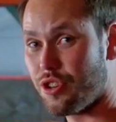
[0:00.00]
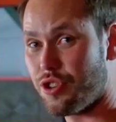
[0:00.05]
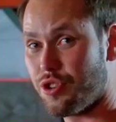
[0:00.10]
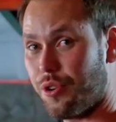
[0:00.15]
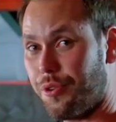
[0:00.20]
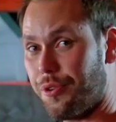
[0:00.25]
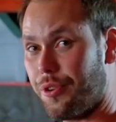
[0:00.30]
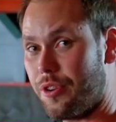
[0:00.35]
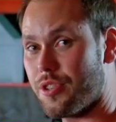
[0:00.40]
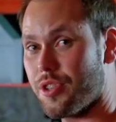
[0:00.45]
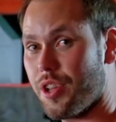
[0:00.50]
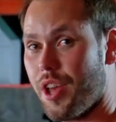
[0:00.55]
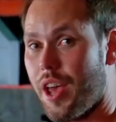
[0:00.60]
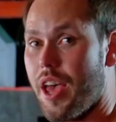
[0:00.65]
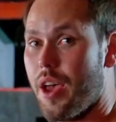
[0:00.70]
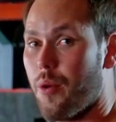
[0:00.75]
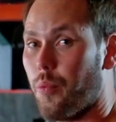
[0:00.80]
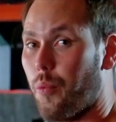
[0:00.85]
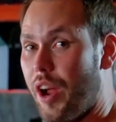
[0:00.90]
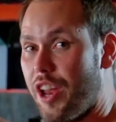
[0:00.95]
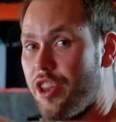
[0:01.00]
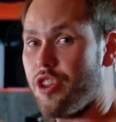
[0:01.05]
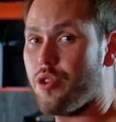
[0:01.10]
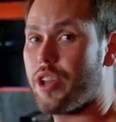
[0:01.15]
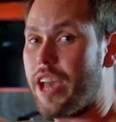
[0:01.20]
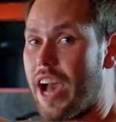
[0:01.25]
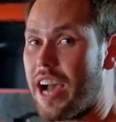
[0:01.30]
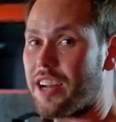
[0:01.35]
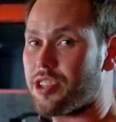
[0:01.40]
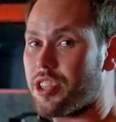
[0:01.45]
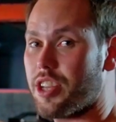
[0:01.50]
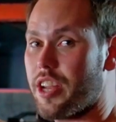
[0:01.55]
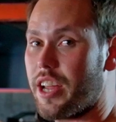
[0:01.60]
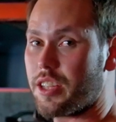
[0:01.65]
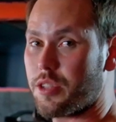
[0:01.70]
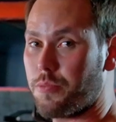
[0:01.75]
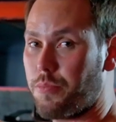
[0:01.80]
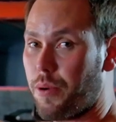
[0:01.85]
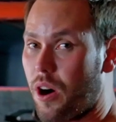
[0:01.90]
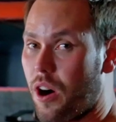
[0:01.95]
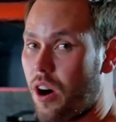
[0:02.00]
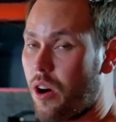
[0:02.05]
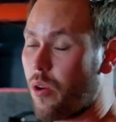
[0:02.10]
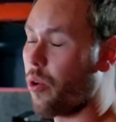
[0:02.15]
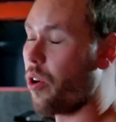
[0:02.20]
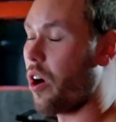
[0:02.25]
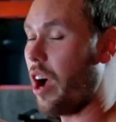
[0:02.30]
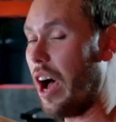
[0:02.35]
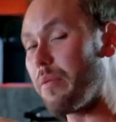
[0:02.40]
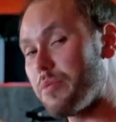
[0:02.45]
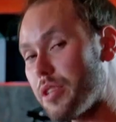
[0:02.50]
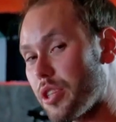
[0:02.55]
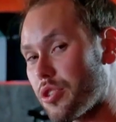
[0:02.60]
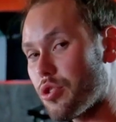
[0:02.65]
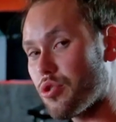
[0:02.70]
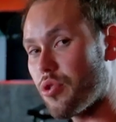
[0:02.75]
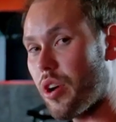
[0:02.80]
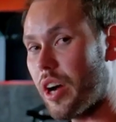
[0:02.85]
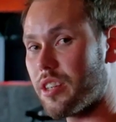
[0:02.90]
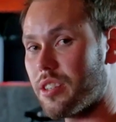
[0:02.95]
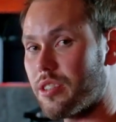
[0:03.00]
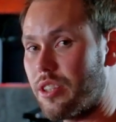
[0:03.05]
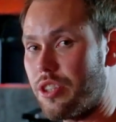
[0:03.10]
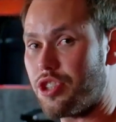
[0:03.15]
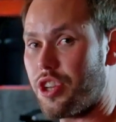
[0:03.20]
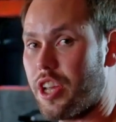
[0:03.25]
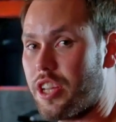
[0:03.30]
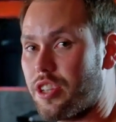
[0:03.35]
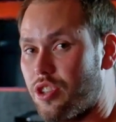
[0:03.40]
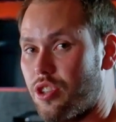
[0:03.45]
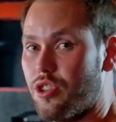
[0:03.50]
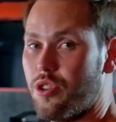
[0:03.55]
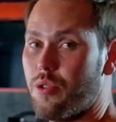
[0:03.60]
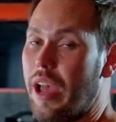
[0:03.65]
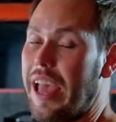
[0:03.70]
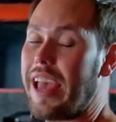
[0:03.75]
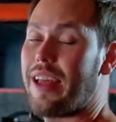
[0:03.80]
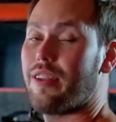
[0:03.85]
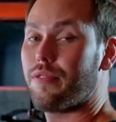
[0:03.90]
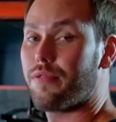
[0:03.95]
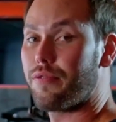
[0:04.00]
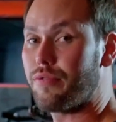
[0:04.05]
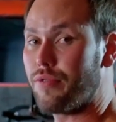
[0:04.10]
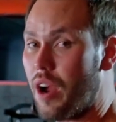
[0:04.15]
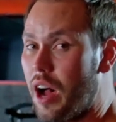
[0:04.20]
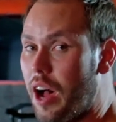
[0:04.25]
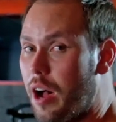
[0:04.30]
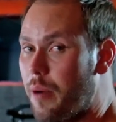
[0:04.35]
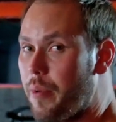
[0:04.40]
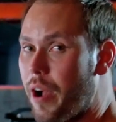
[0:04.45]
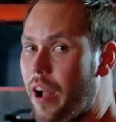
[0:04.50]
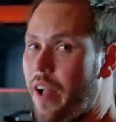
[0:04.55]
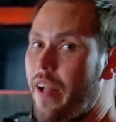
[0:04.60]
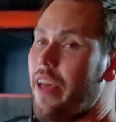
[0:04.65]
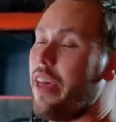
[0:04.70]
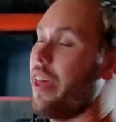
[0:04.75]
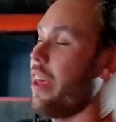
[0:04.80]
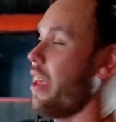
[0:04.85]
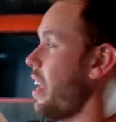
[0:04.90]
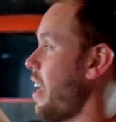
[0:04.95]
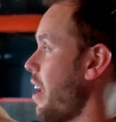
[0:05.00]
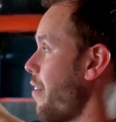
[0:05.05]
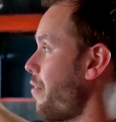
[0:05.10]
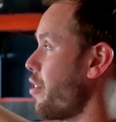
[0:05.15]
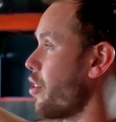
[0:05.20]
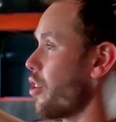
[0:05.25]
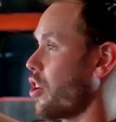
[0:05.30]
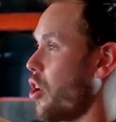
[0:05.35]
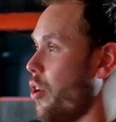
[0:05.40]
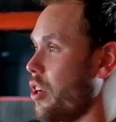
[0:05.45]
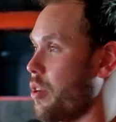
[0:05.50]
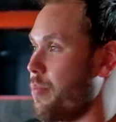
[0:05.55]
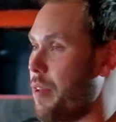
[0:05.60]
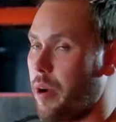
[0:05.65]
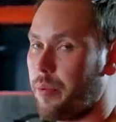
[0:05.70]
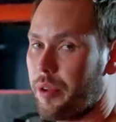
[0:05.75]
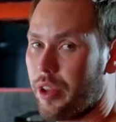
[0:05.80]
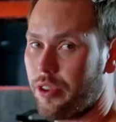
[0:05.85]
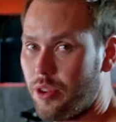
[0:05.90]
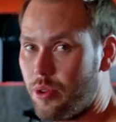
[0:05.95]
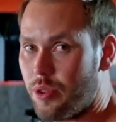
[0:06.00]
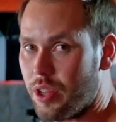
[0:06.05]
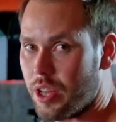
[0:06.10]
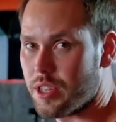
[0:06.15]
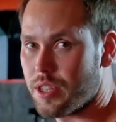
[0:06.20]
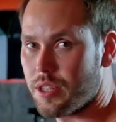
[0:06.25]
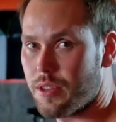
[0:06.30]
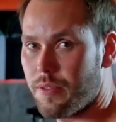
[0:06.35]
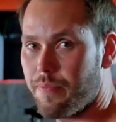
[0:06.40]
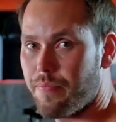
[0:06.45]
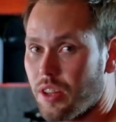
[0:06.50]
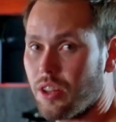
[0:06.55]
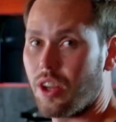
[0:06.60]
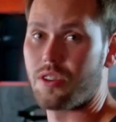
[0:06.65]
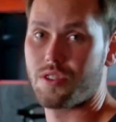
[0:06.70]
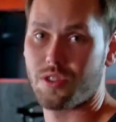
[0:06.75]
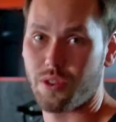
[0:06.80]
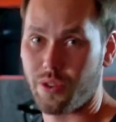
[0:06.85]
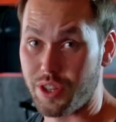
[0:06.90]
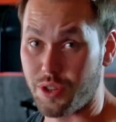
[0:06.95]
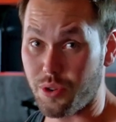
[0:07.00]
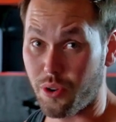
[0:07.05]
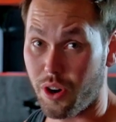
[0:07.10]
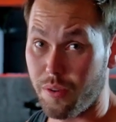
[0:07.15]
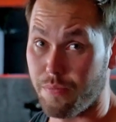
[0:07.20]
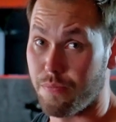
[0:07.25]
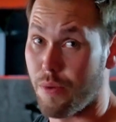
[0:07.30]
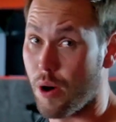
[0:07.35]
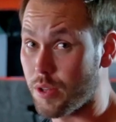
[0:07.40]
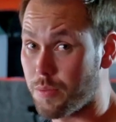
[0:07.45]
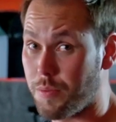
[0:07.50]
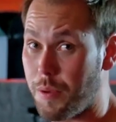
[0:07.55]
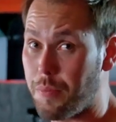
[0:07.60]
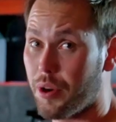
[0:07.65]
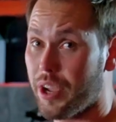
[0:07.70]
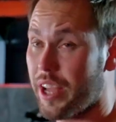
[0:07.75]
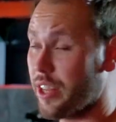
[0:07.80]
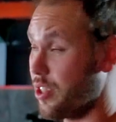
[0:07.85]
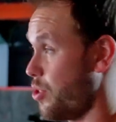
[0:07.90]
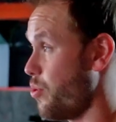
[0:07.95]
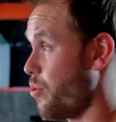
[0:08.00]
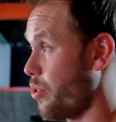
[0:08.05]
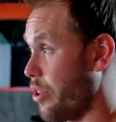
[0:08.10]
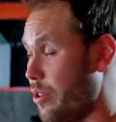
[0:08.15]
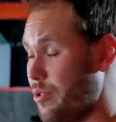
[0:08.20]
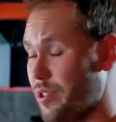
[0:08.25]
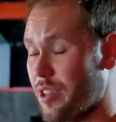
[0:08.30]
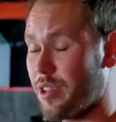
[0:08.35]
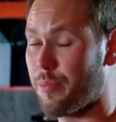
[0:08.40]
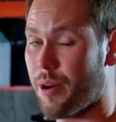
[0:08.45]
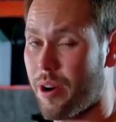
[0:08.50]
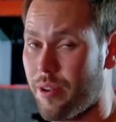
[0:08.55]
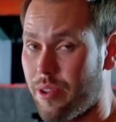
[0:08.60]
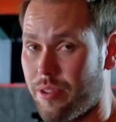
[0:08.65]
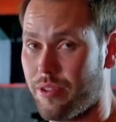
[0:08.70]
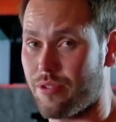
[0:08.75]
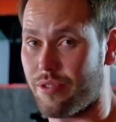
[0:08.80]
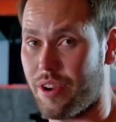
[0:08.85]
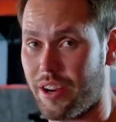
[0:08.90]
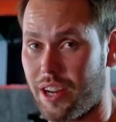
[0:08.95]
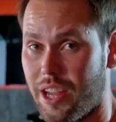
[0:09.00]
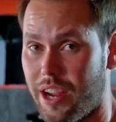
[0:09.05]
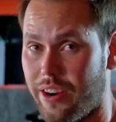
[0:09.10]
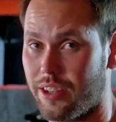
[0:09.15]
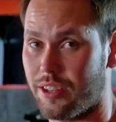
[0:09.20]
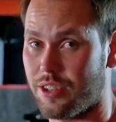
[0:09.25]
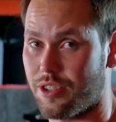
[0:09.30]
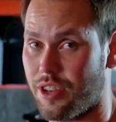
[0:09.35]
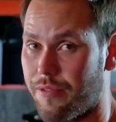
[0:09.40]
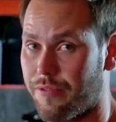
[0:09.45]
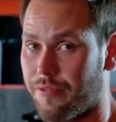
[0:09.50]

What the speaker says: shoulders when you catch the next bar or object you're trying to lache to and from, if you're going to be able to do this. Long story short, most people get too close to the bar that they're trying to carry lache